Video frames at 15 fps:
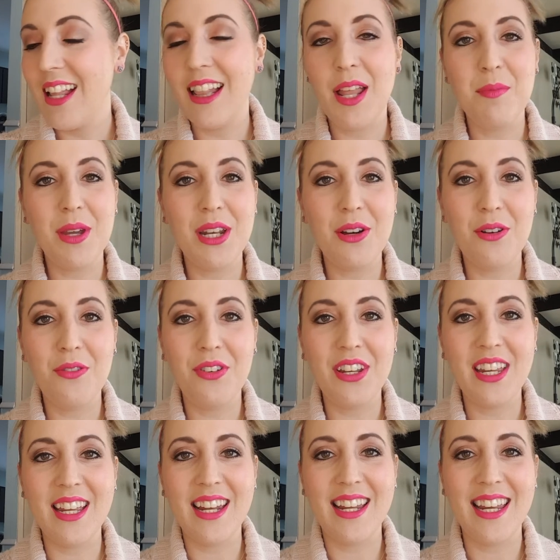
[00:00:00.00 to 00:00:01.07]
Let me know if you
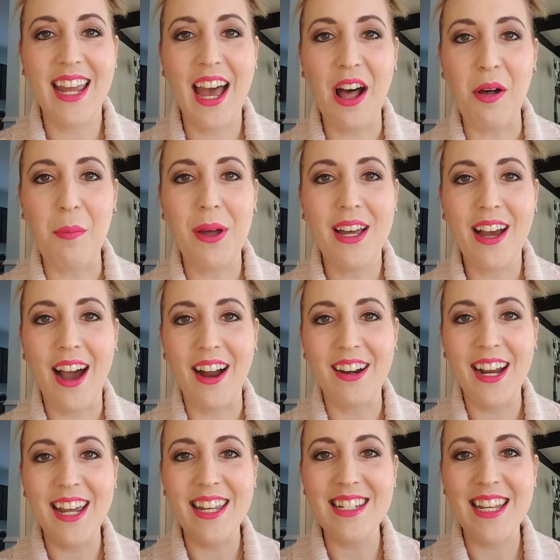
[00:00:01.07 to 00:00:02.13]
need any help. All
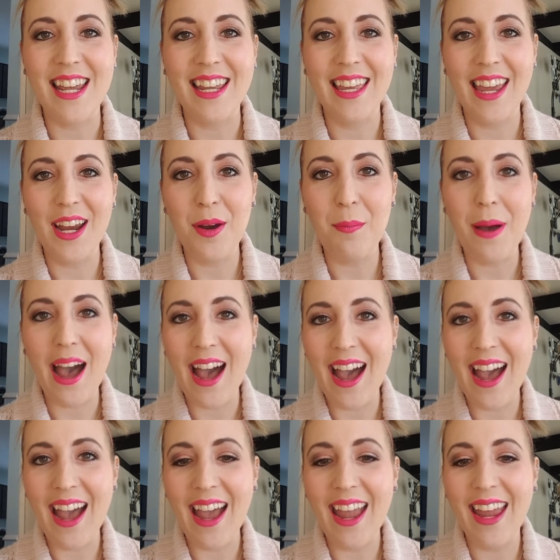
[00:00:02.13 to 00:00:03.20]
right, take care.
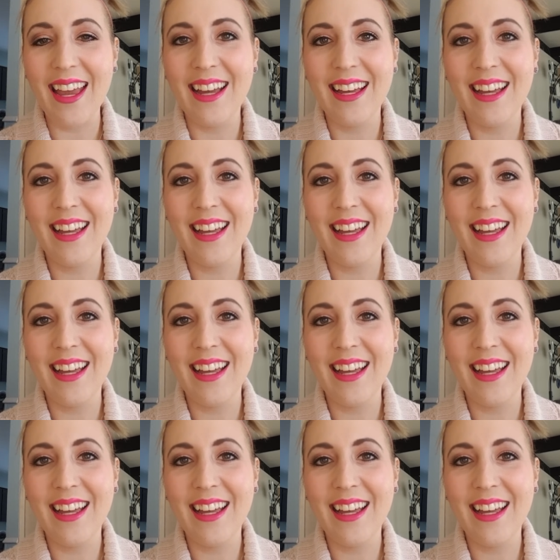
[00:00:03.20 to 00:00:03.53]
Bye.